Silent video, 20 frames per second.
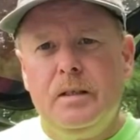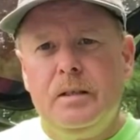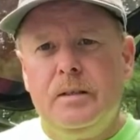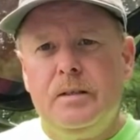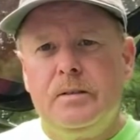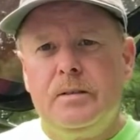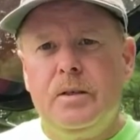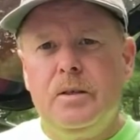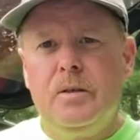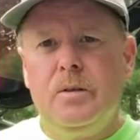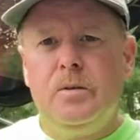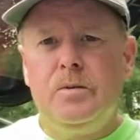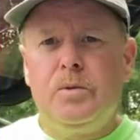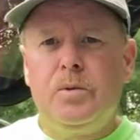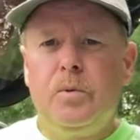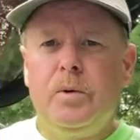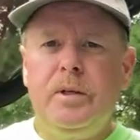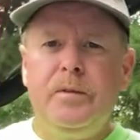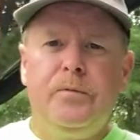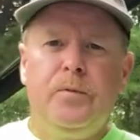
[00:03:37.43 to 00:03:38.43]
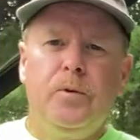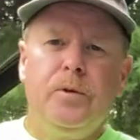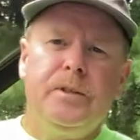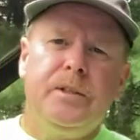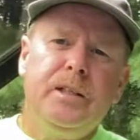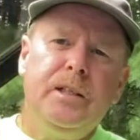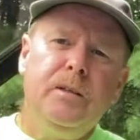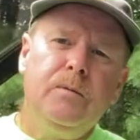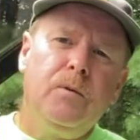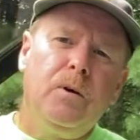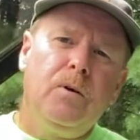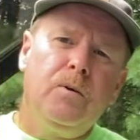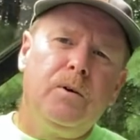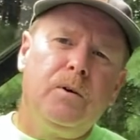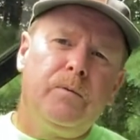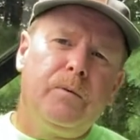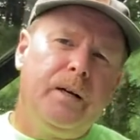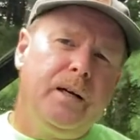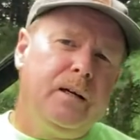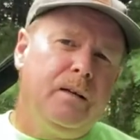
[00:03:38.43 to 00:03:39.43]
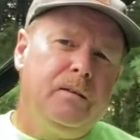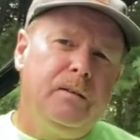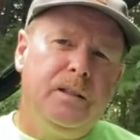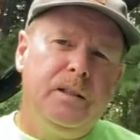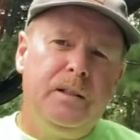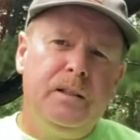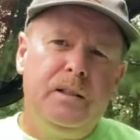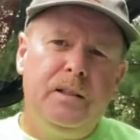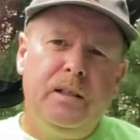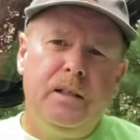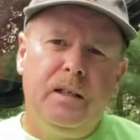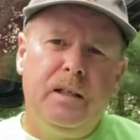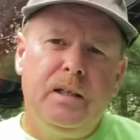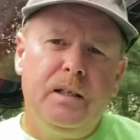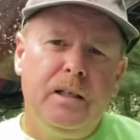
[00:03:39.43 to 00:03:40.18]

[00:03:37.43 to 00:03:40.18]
So 2014 rolled around, and